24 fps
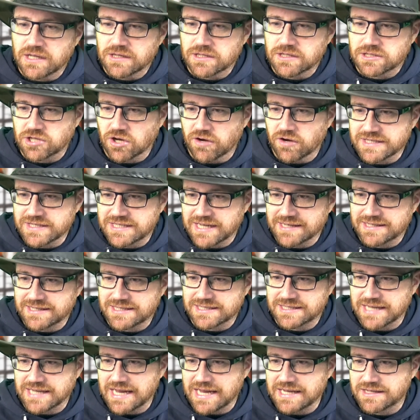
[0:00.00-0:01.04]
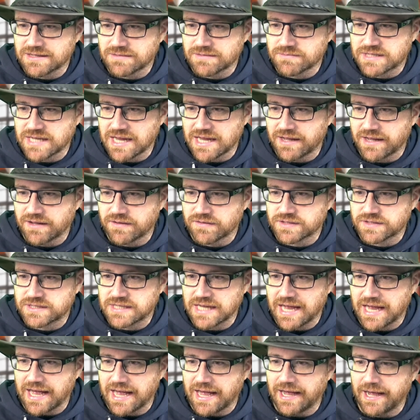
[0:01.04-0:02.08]
The Tories like to say themselves
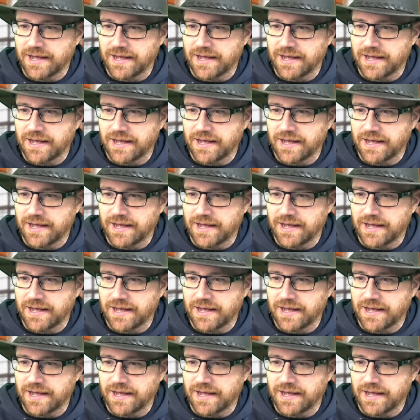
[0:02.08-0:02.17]
they